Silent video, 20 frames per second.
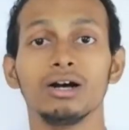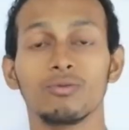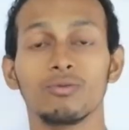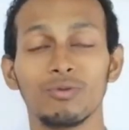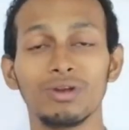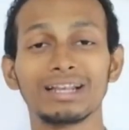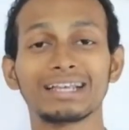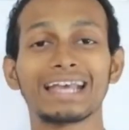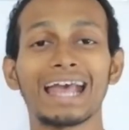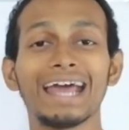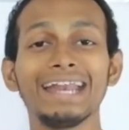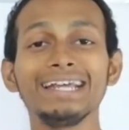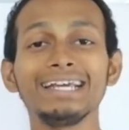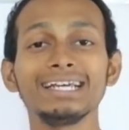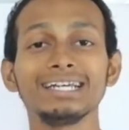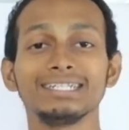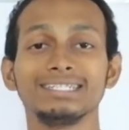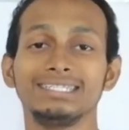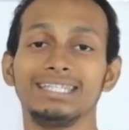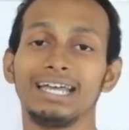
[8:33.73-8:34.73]
will
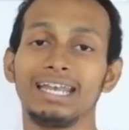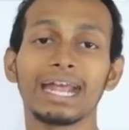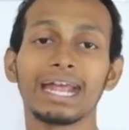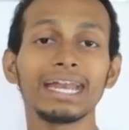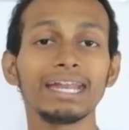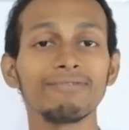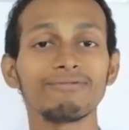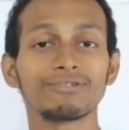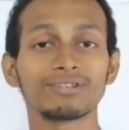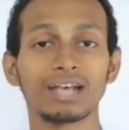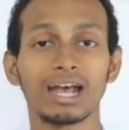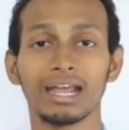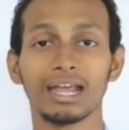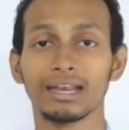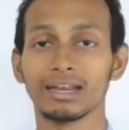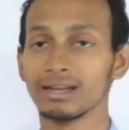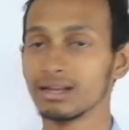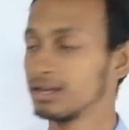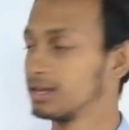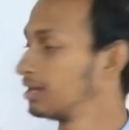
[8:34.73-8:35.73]
carry the negative
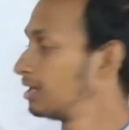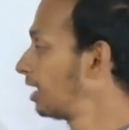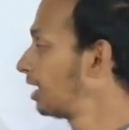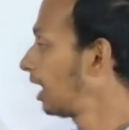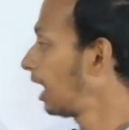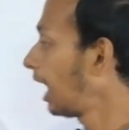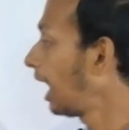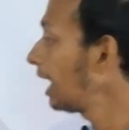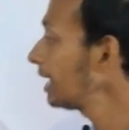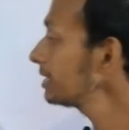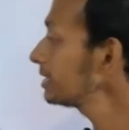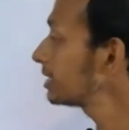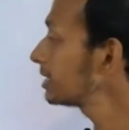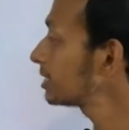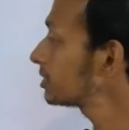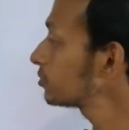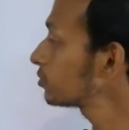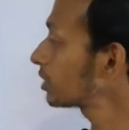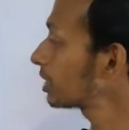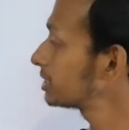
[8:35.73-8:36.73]
sign. And
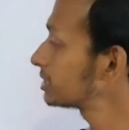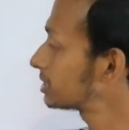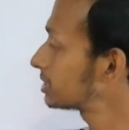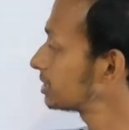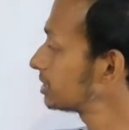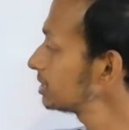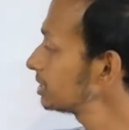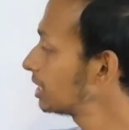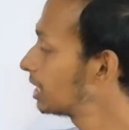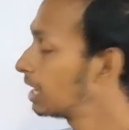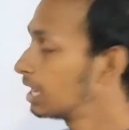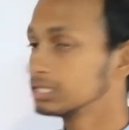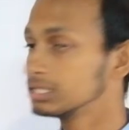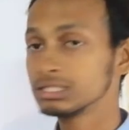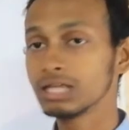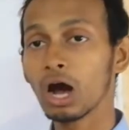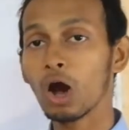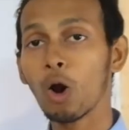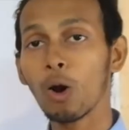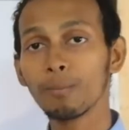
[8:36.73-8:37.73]
here you can see
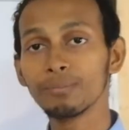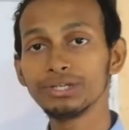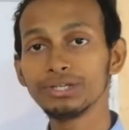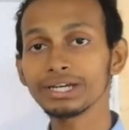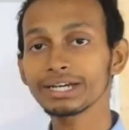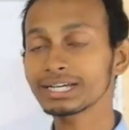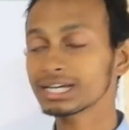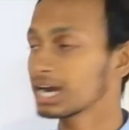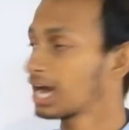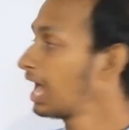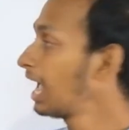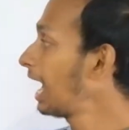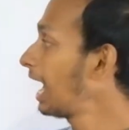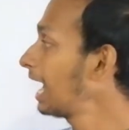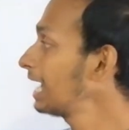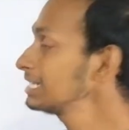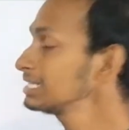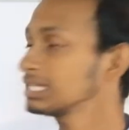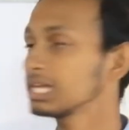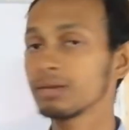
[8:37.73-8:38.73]
the object
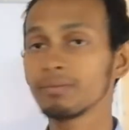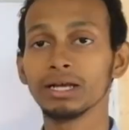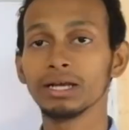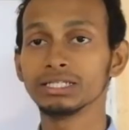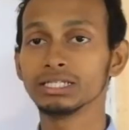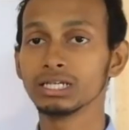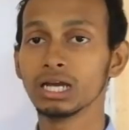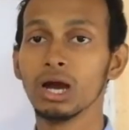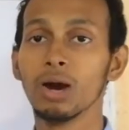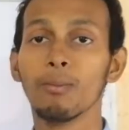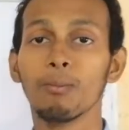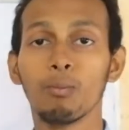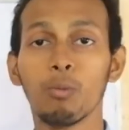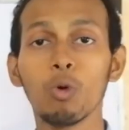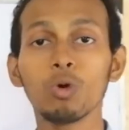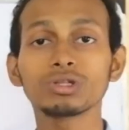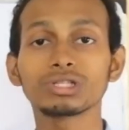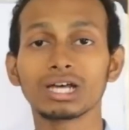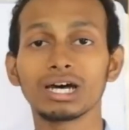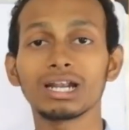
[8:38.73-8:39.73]
and the image
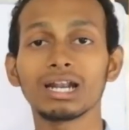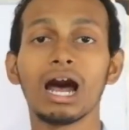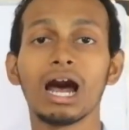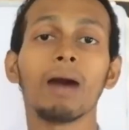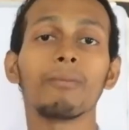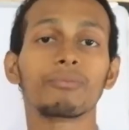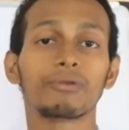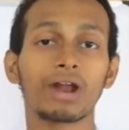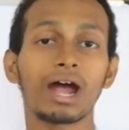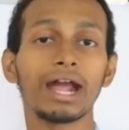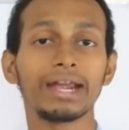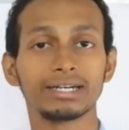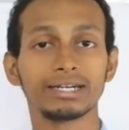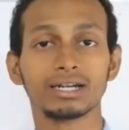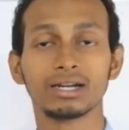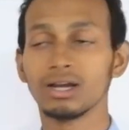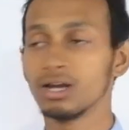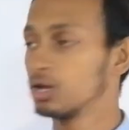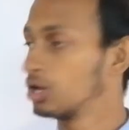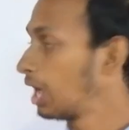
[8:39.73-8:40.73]
both are
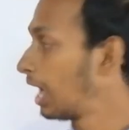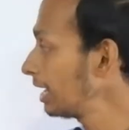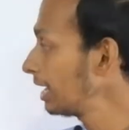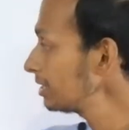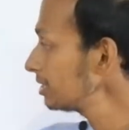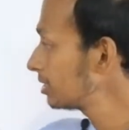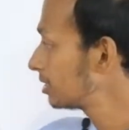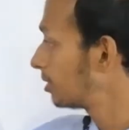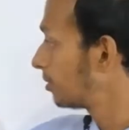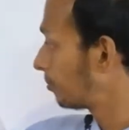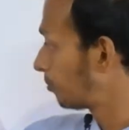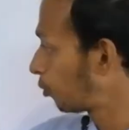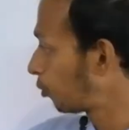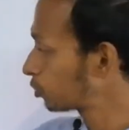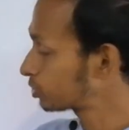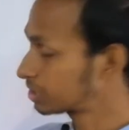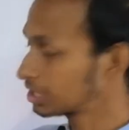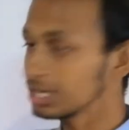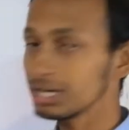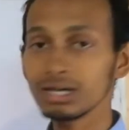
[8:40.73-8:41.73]
upright and
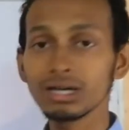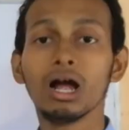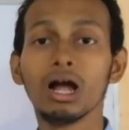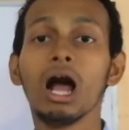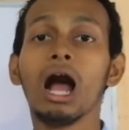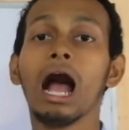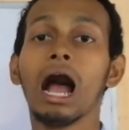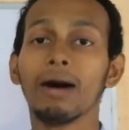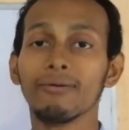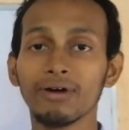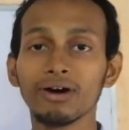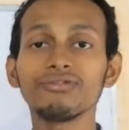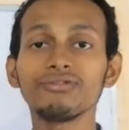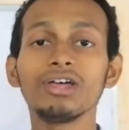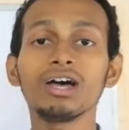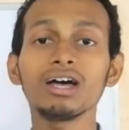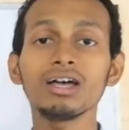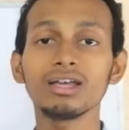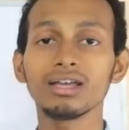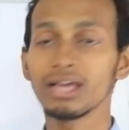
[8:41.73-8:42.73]
both are
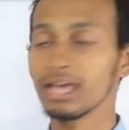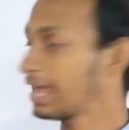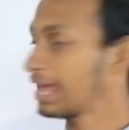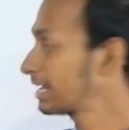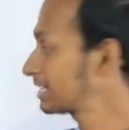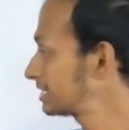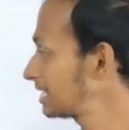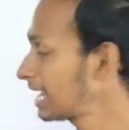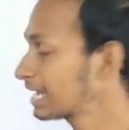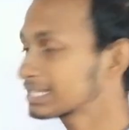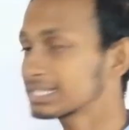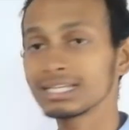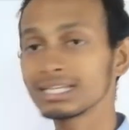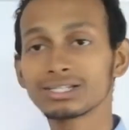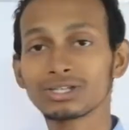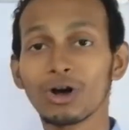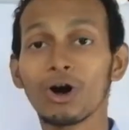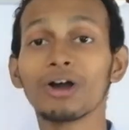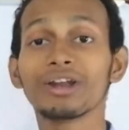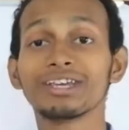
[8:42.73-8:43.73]
above the
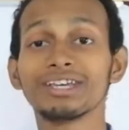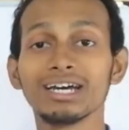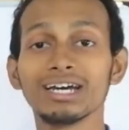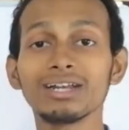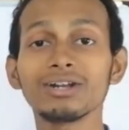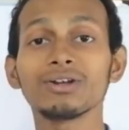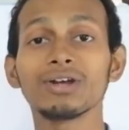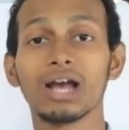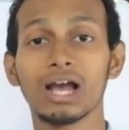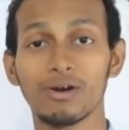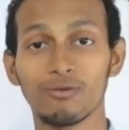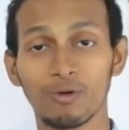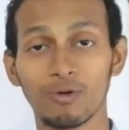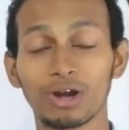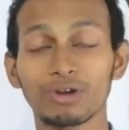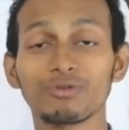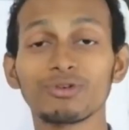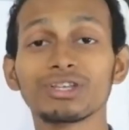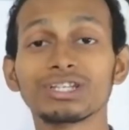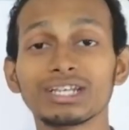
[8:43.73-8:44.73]
x-axis, or here
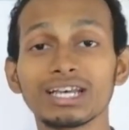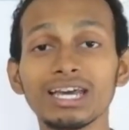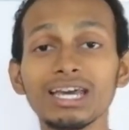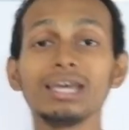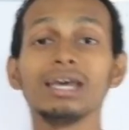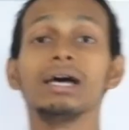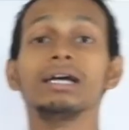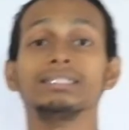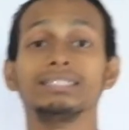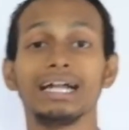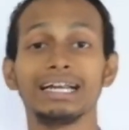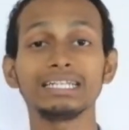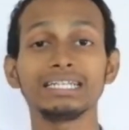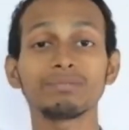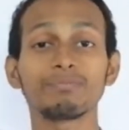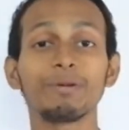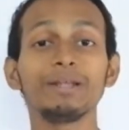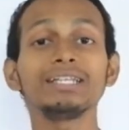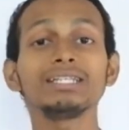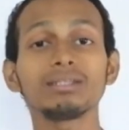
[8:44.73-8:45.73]
what we say, that
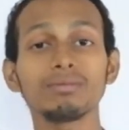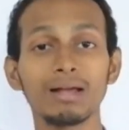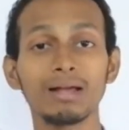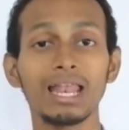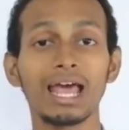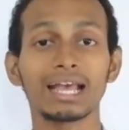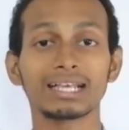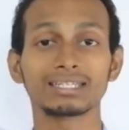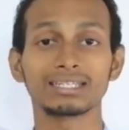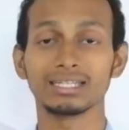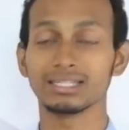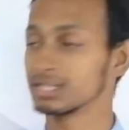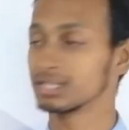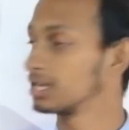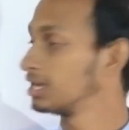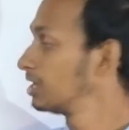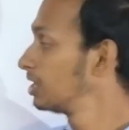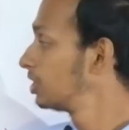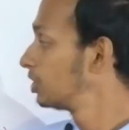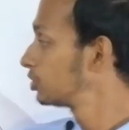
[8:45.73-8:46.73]
is principal axis.
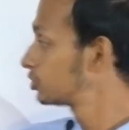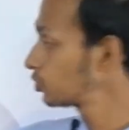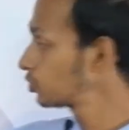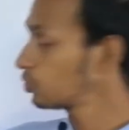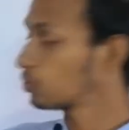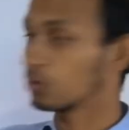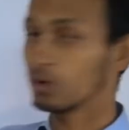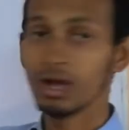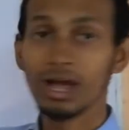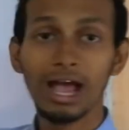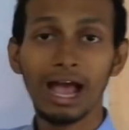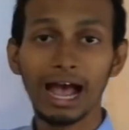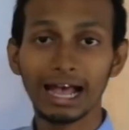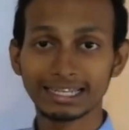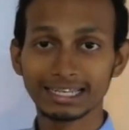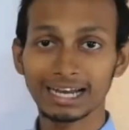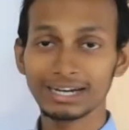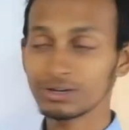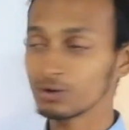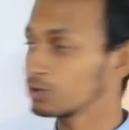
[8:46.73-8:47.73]
So as
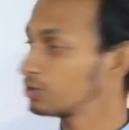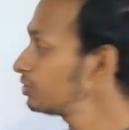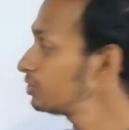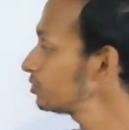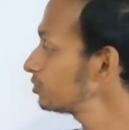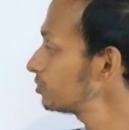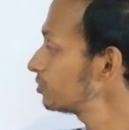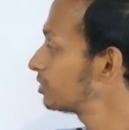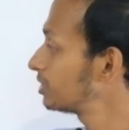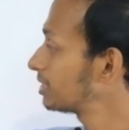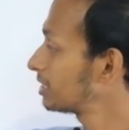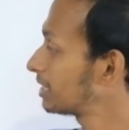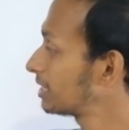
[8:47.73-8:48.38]
I told you,